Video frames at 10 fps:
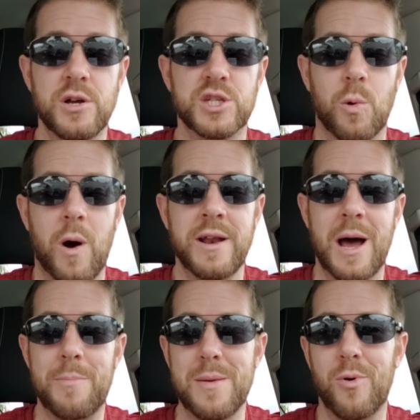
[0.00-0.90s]
So why
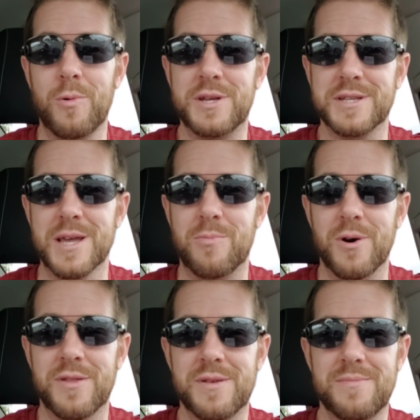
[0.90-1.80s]
not people we sleep
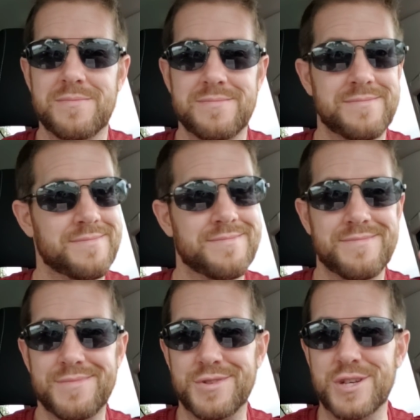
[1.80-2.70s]
with?
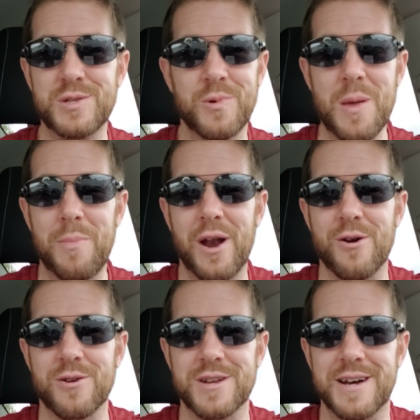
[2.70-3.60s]
She's really
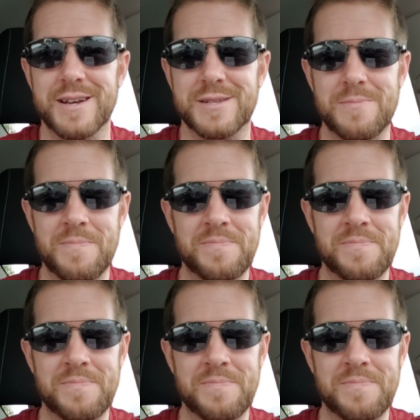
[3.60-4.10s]
butthurt, guys.